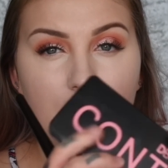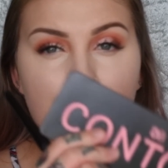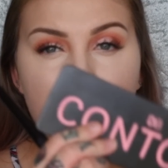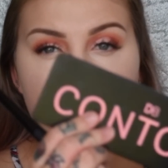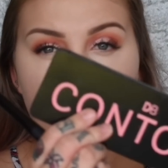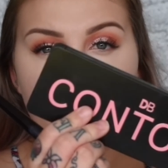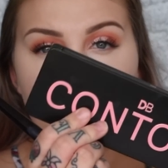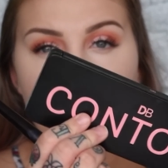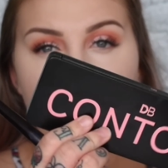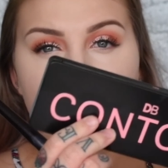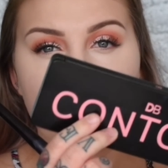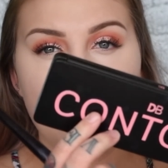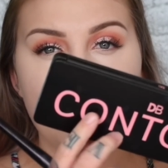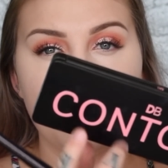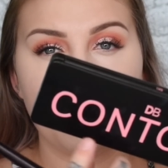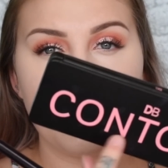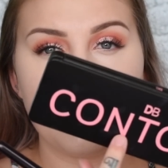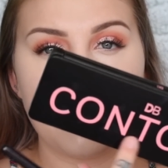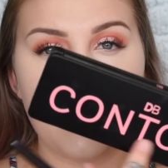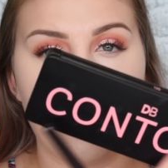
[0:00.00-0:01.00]
So
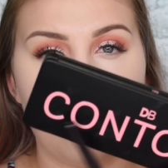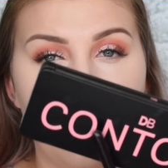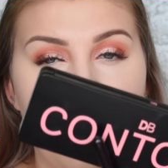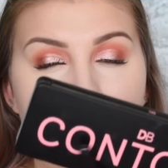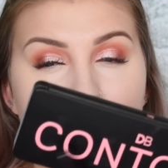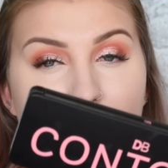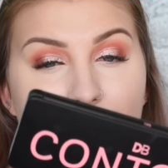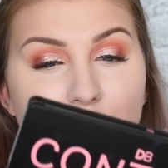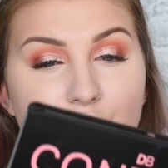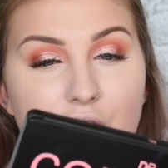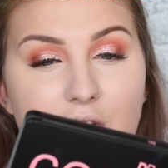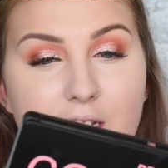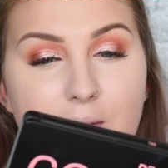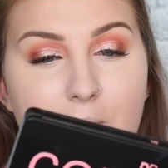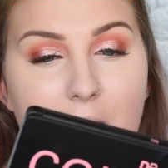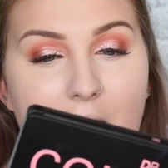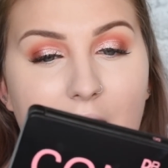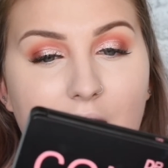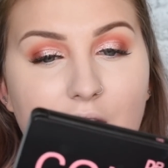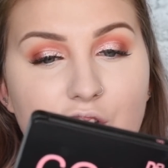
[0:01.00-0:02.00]
this was last year's
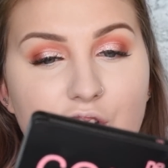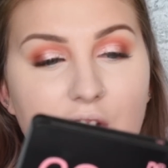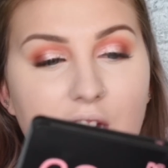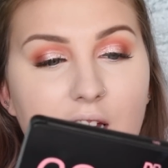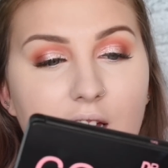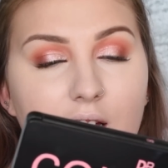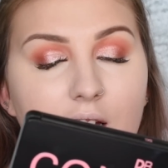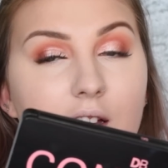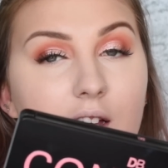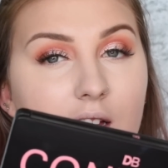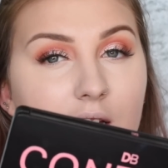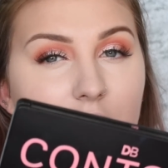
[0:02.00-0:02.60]
packaging.